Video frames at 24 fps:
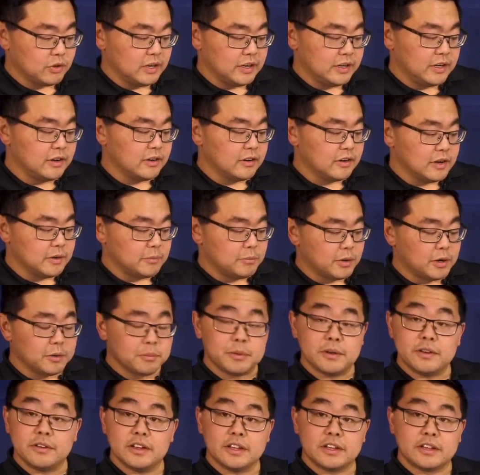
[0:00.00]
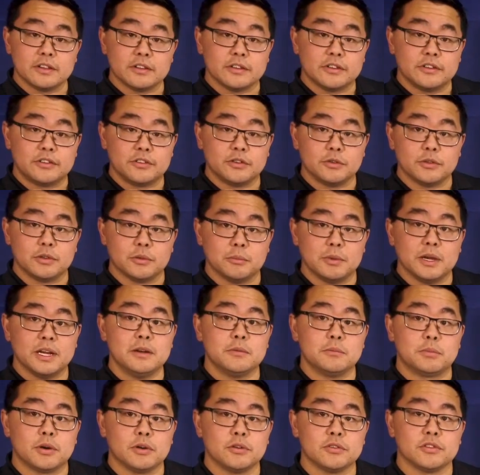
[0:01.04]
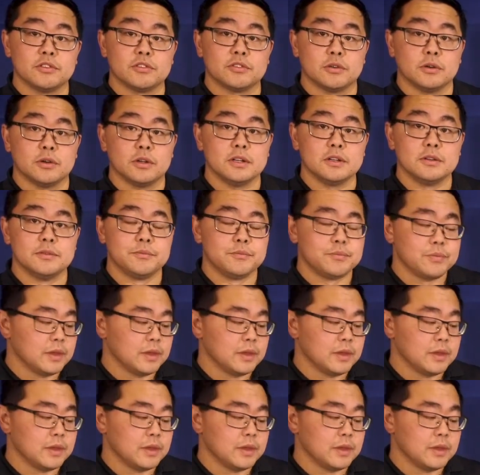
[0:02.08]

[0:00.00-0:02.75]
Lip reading: right here and perpendicular to the main process hole